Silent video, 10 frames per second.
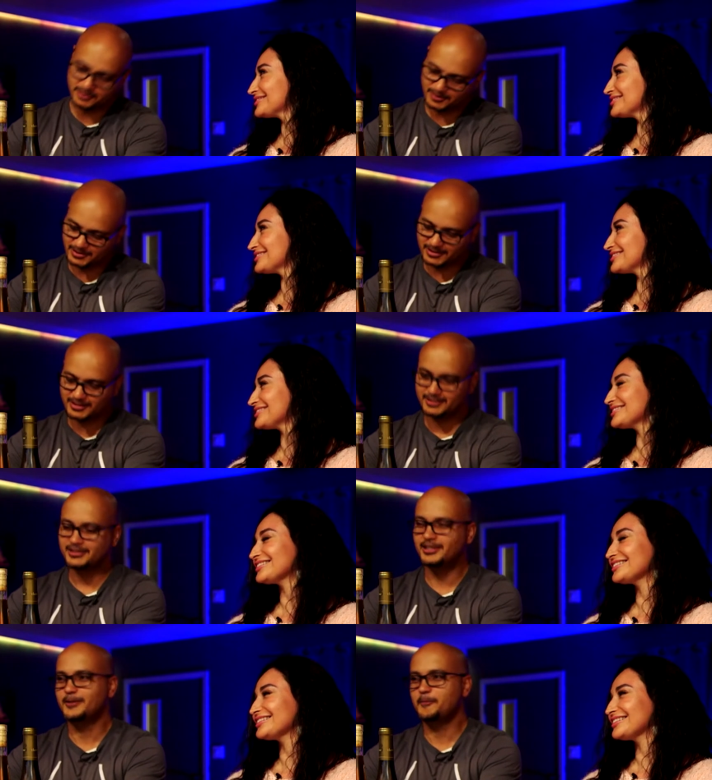Speaker 1: Crystal
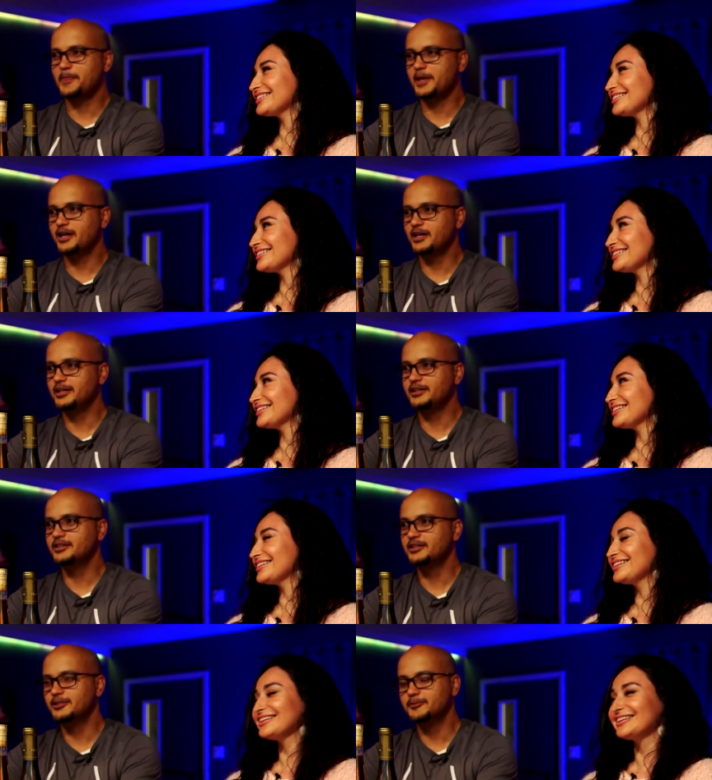is, I
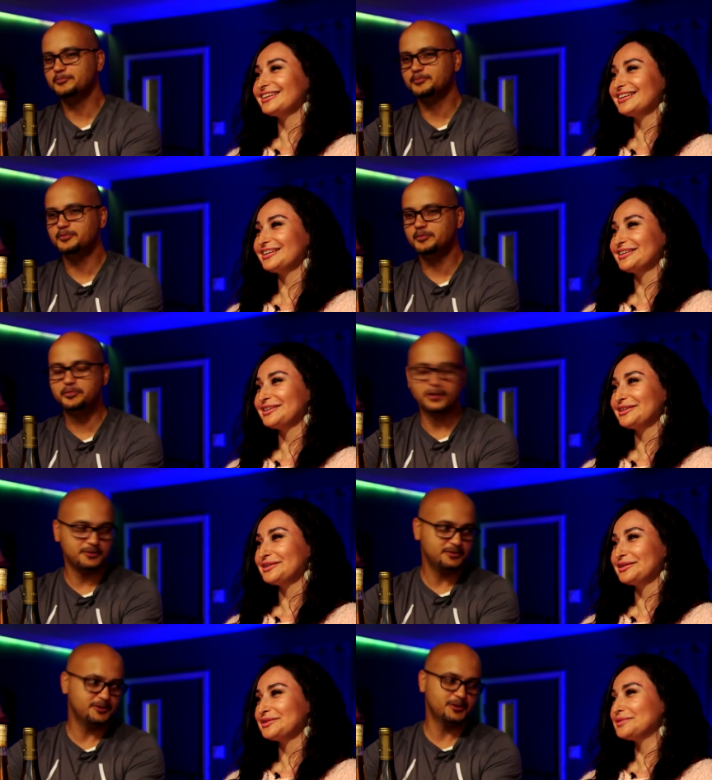
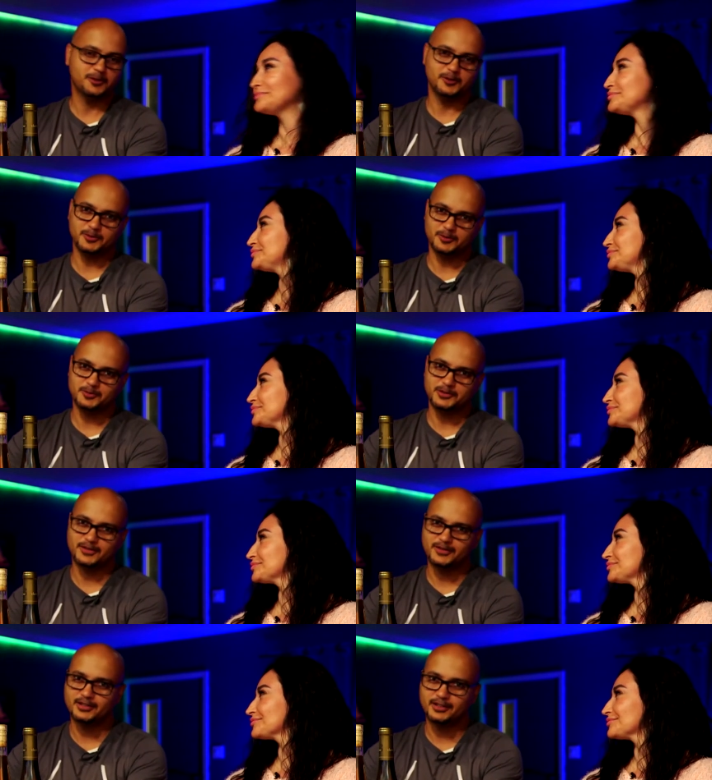burdened her
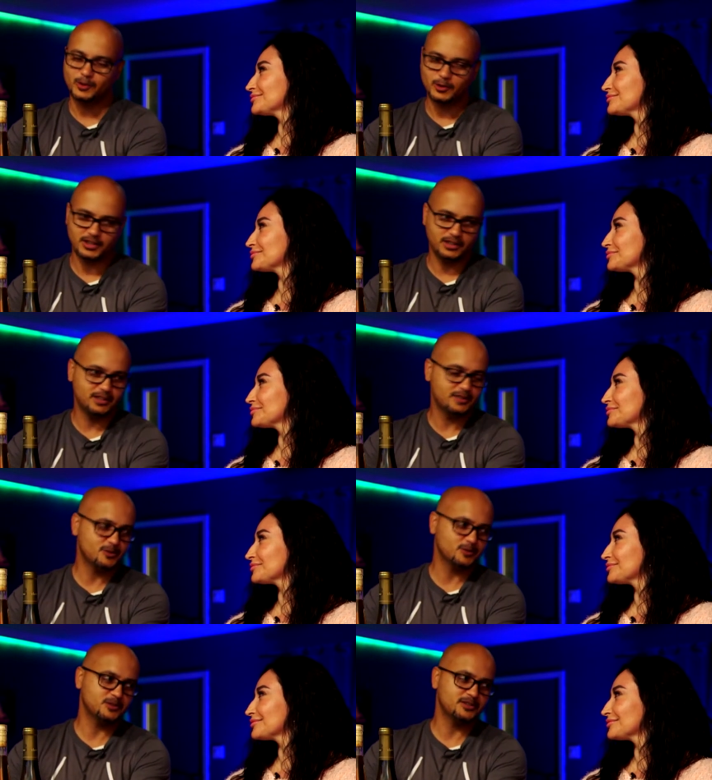with looking
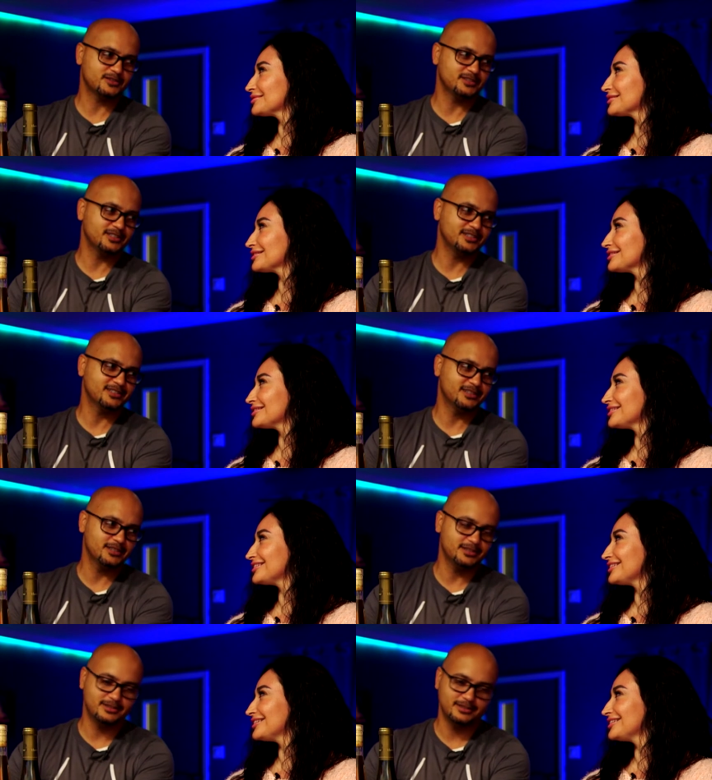into Riesling
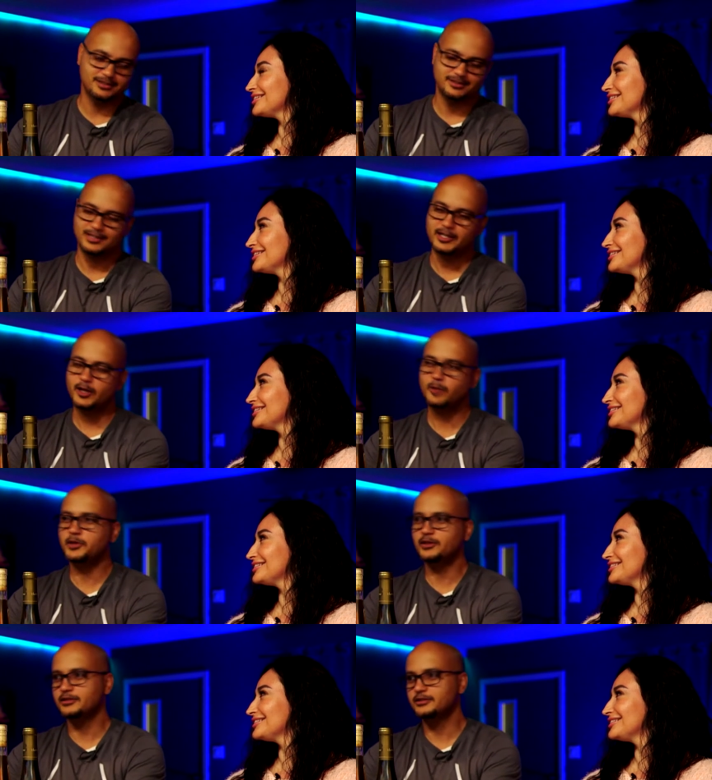and
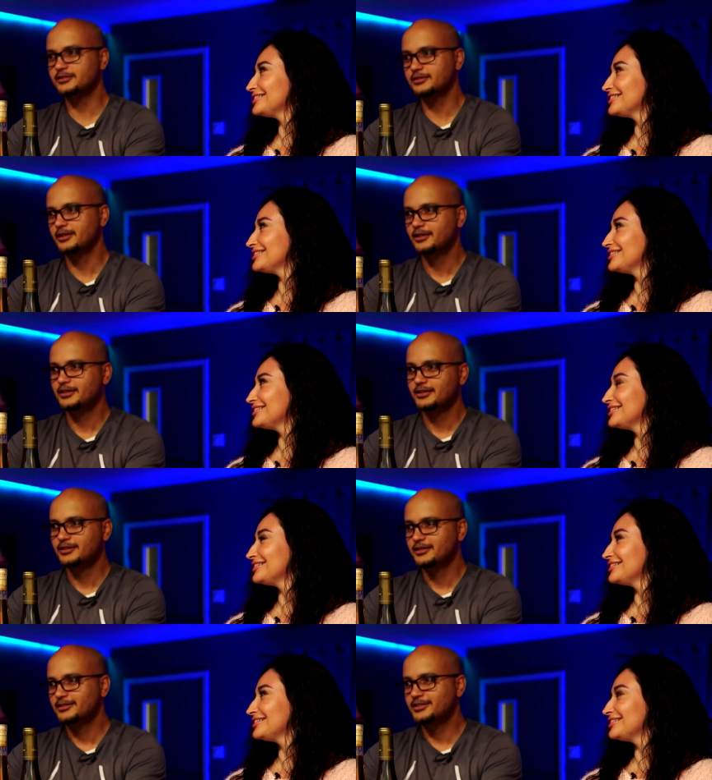helping us
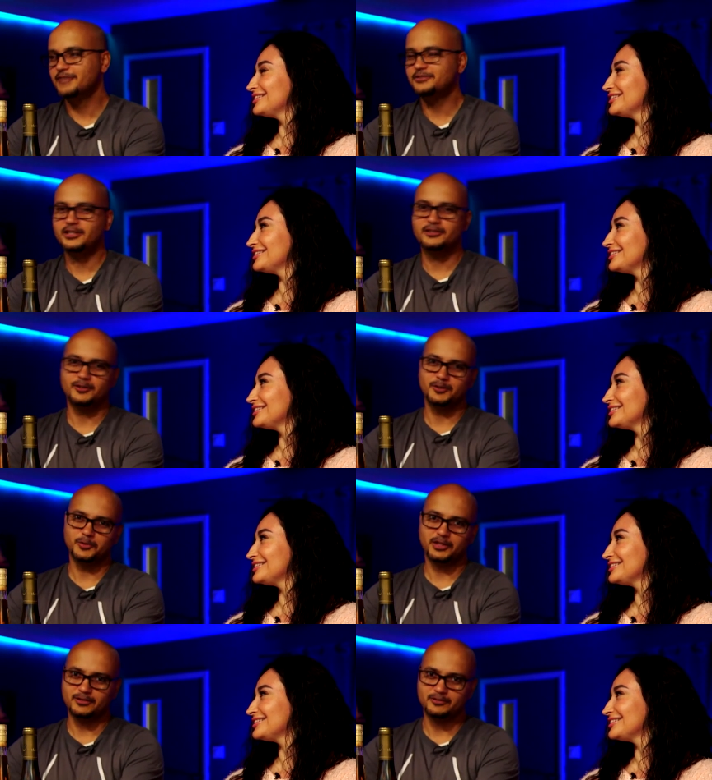navigate our
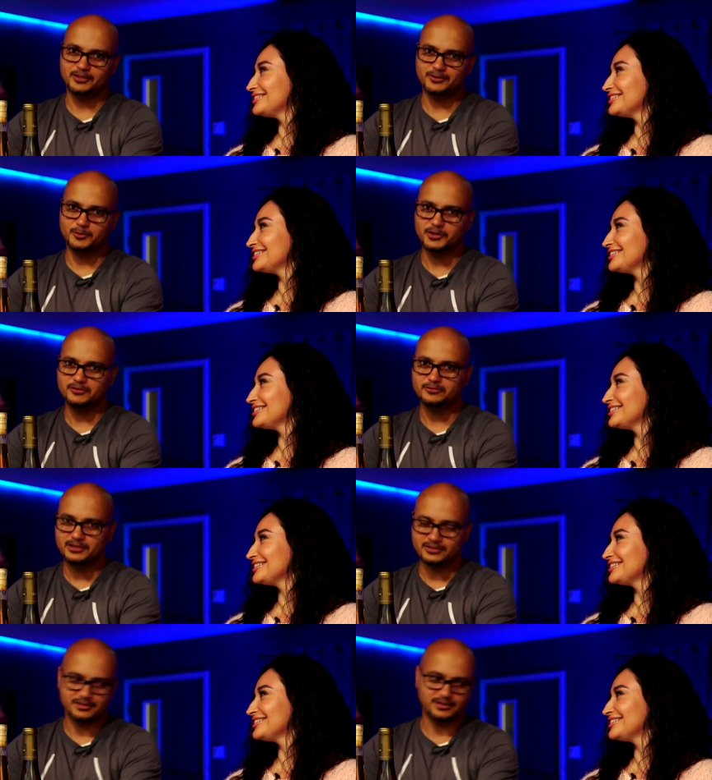way around what
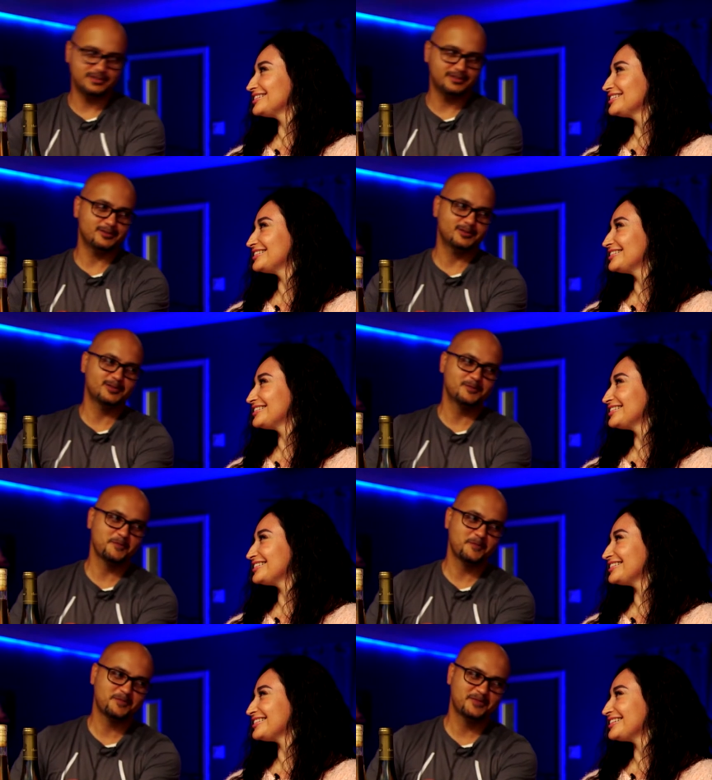Riesling is.
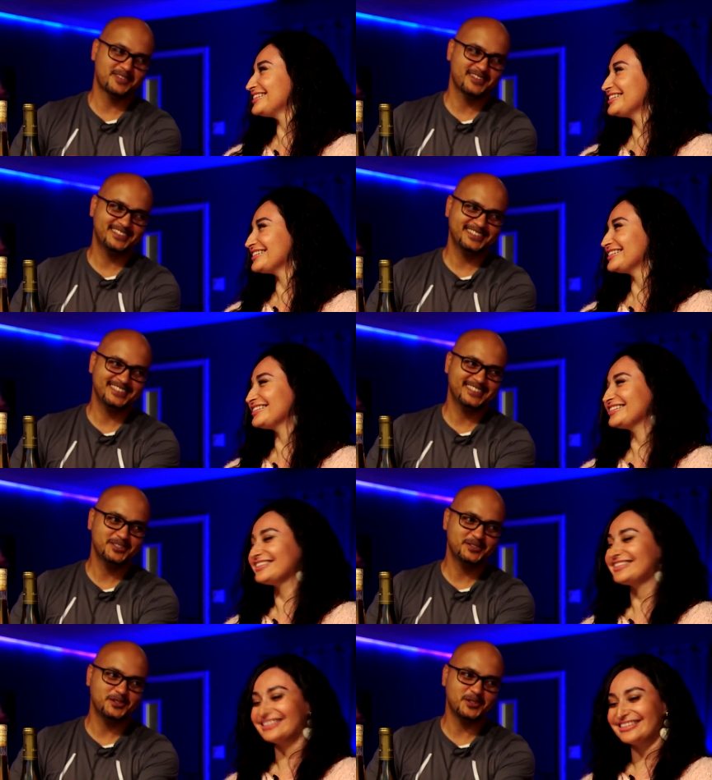
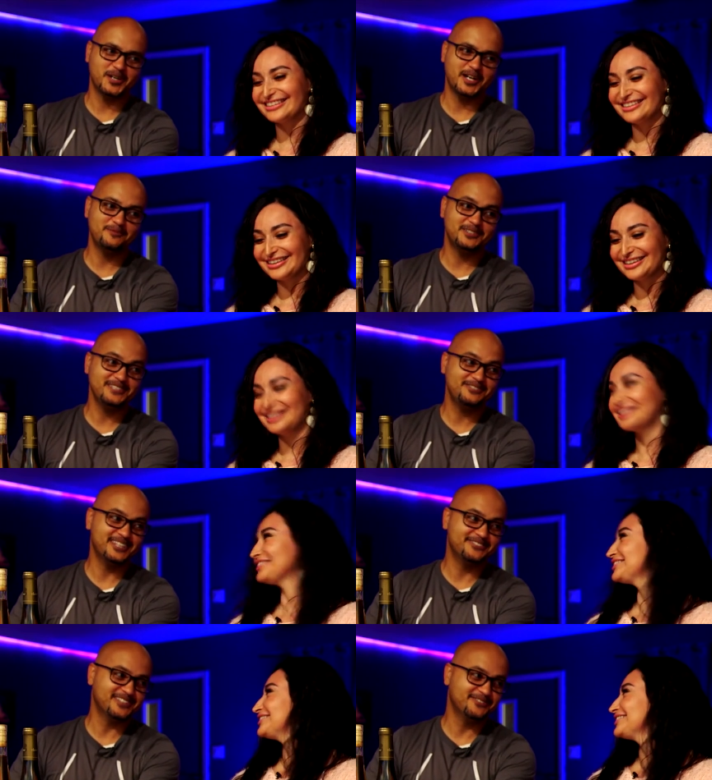So I believe you
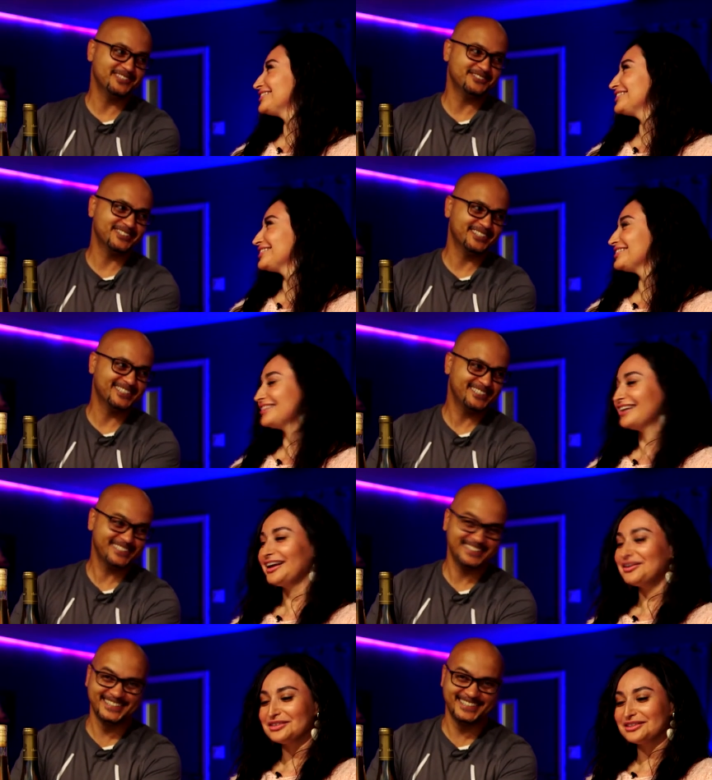have something for us. I
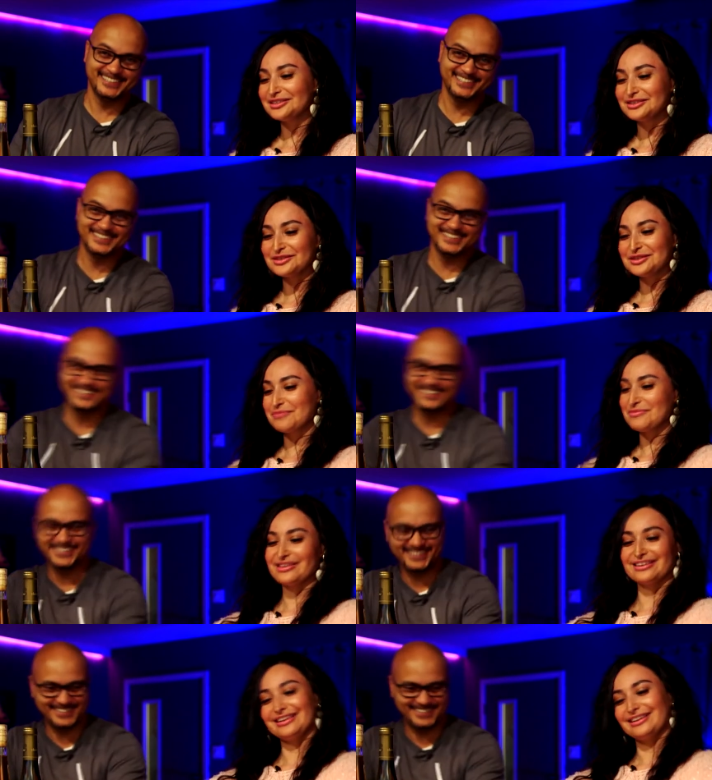
Speaker 2: have a little
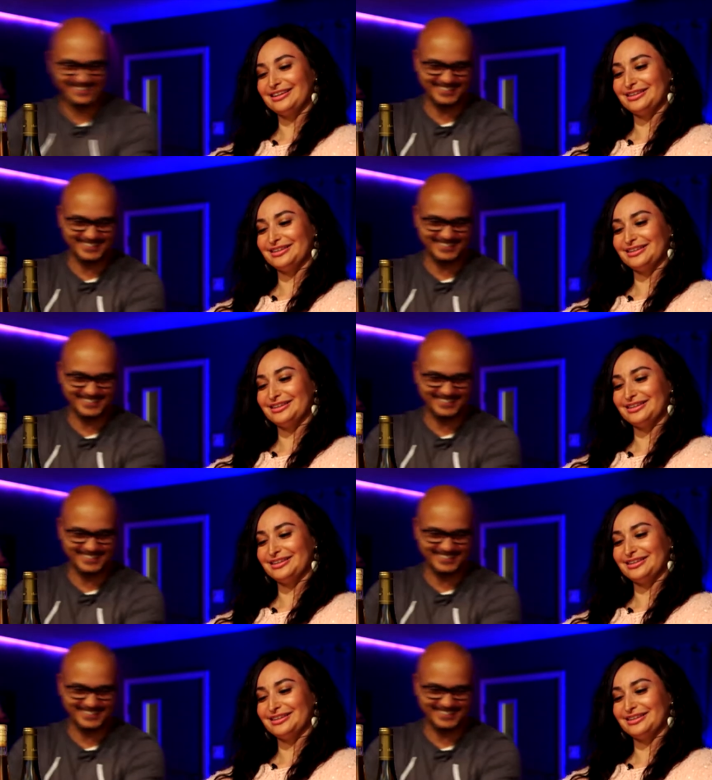something